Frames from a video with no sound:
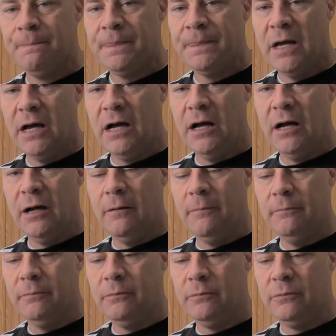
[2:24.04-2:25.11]

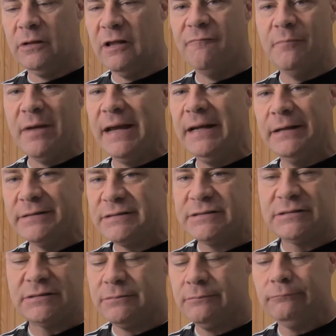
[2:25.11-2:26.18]
glove
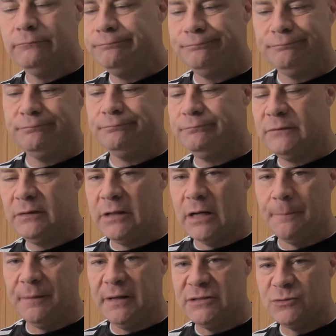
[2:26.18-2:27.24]
maintenance
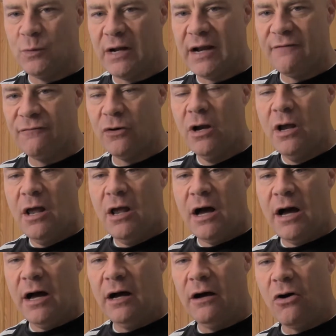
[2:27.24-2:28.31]
companies, whatever,
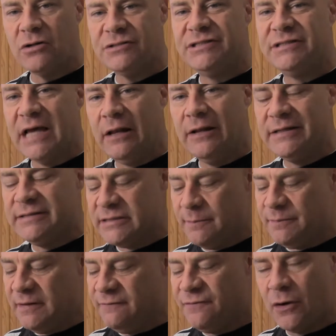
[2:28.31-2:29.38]
are selling
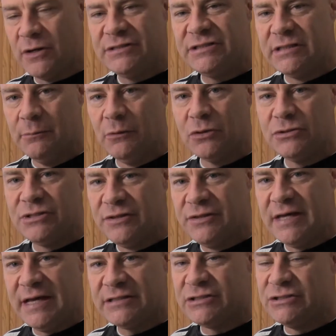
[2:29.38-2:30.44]
something very similar to
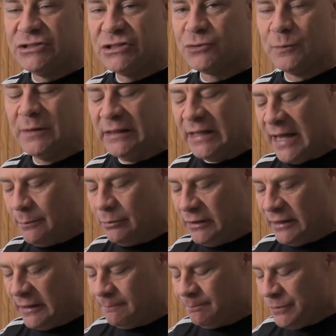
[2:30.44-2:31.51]
this and just
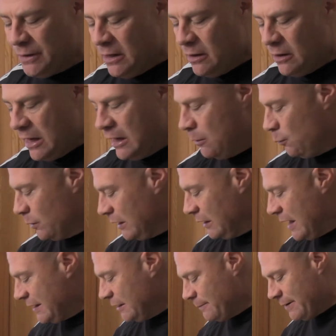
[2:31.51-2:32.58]
relabeling it. What I
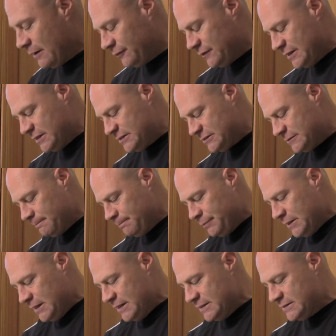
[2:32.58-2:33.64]
like about this
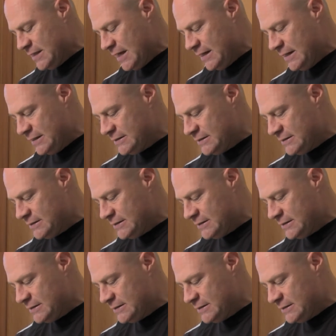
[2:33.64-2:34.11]
is that it